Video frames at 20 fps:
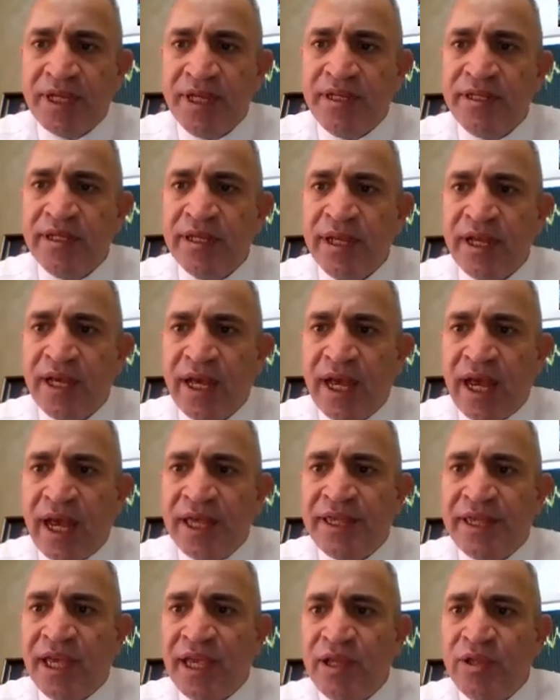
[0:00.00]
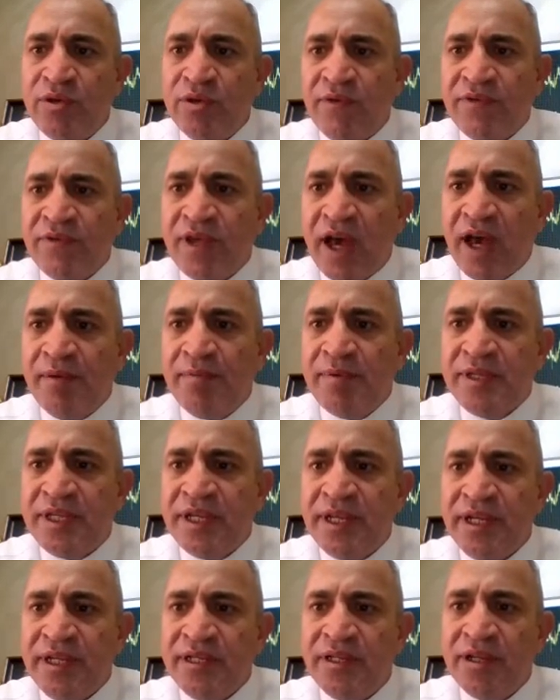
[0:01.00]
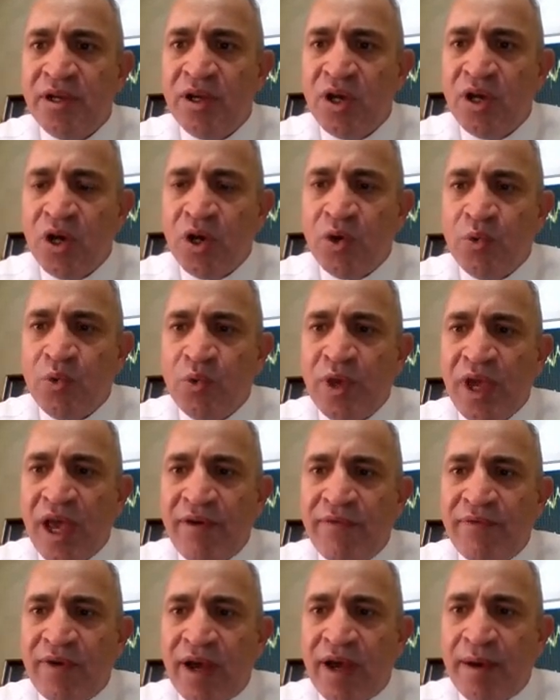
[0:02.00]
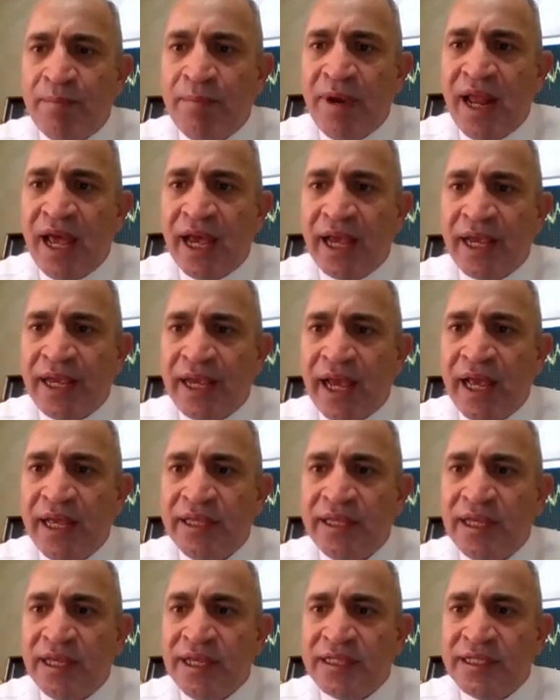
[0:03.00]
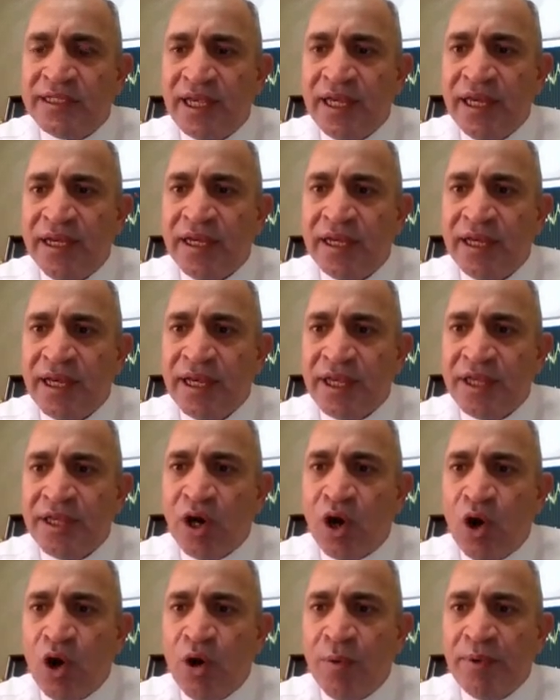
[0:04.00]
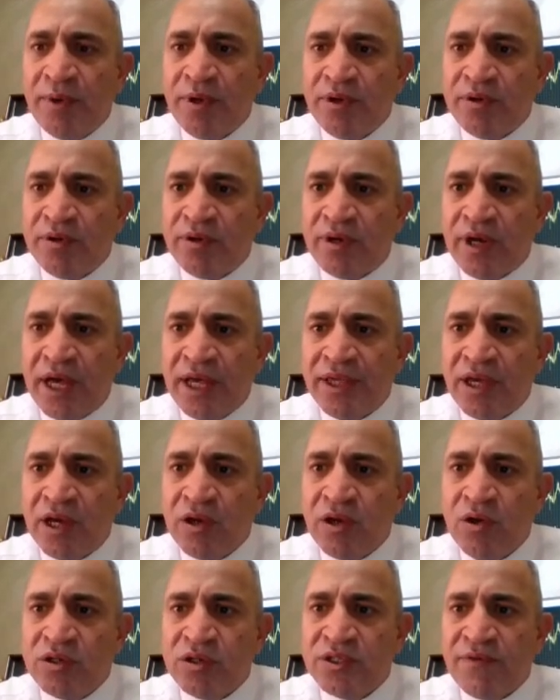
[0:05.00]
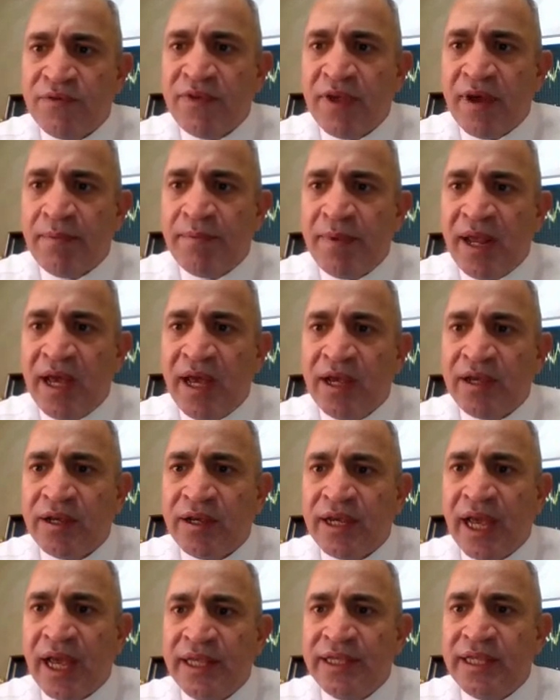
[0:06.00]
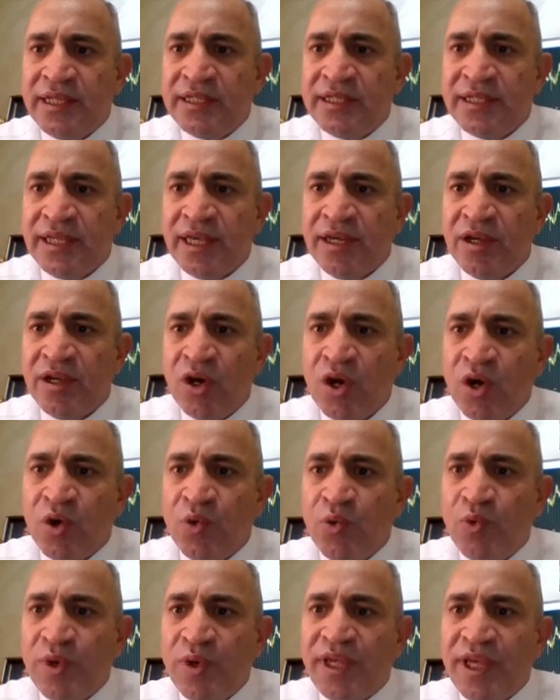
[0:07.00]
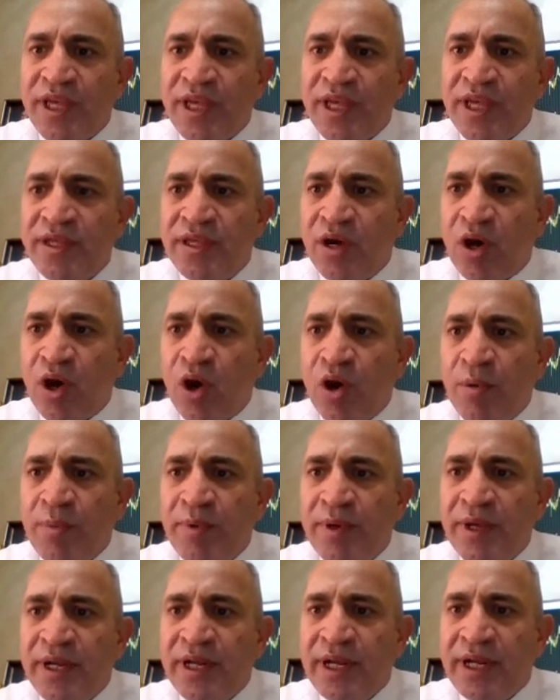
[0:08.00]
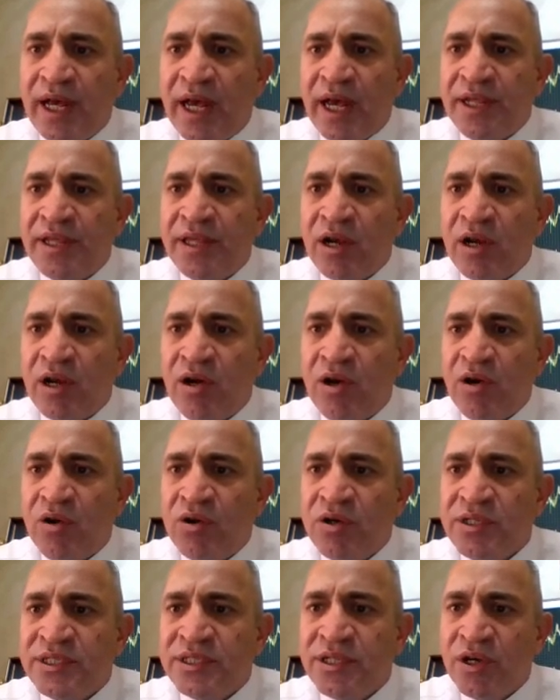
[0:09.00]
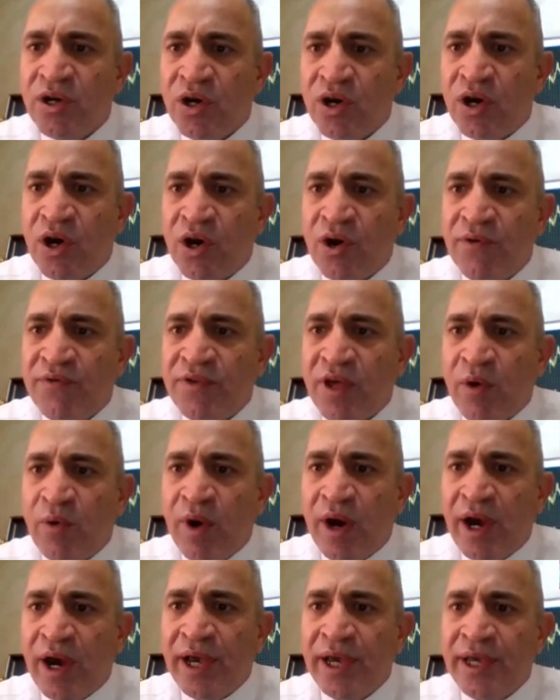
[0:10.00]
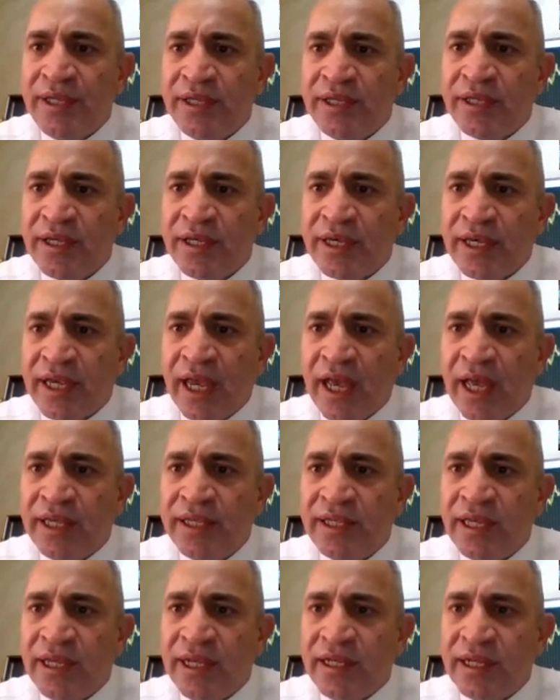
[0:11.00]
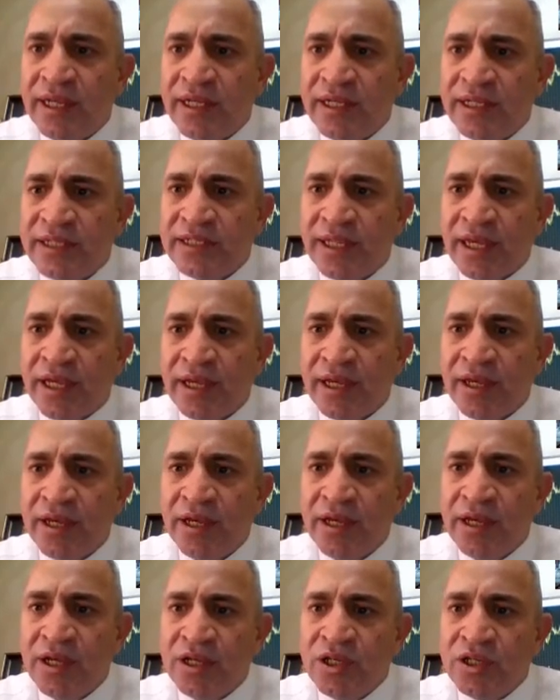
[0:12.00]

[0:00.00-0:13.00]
Uptrend. At the end of the uptrend, we have a black candlestick, the open and the close of the black candlestick within the open and the close of the white candlestick.